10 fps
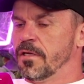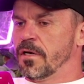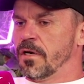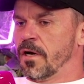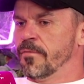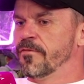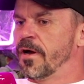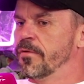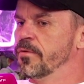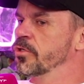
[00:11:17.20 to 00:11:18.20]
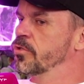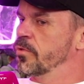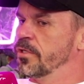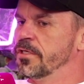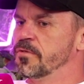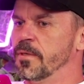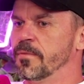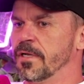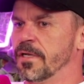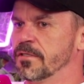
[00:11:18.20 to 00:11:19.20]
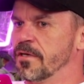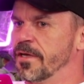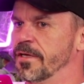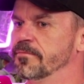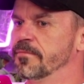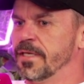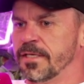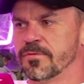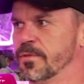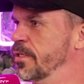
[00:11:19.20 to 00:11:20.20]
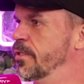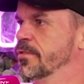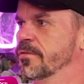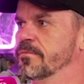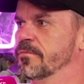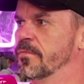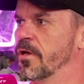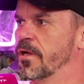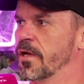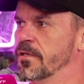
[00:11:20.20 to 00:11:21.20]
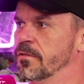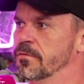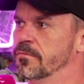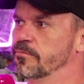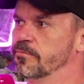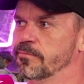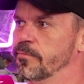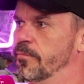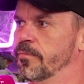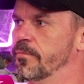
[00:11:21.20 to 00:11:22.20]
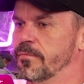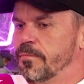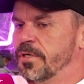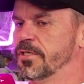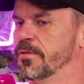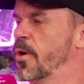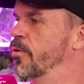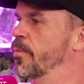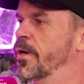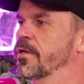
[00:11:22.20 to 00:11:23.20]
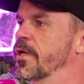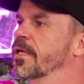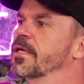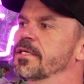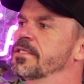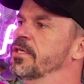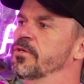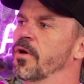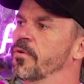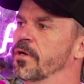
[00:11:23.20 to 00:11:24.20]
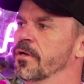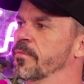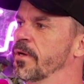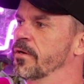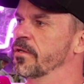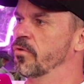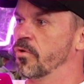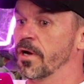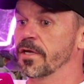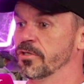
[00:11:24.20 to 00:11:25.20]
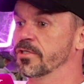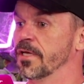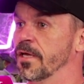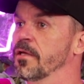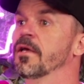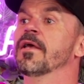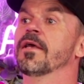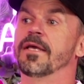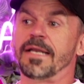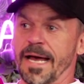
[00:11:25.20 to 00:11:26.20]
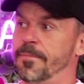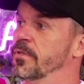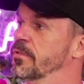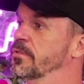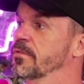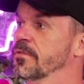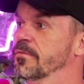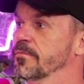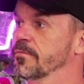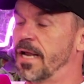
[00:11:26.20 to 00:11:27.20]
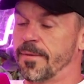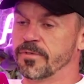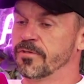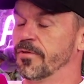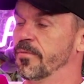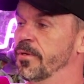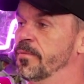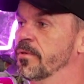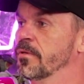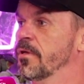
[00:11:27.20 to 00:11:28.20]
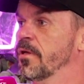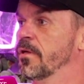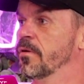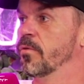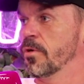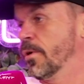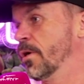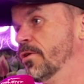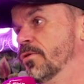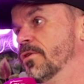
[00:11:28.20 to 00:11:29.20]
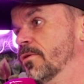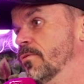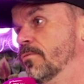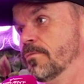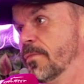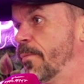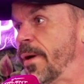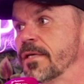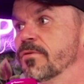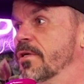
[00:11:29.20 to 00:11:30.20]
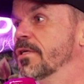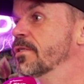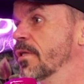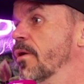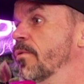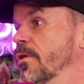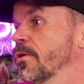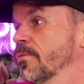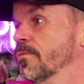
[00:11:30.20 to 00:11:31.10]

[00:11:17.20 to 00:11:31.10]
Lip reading: I'm very much one of these people that's like, it is what it is. Like I can bitch and moan about it. I can continue going on about it, or I can just say it happened. It happens to other people. What do I got to do to get back to what it is that I want to do?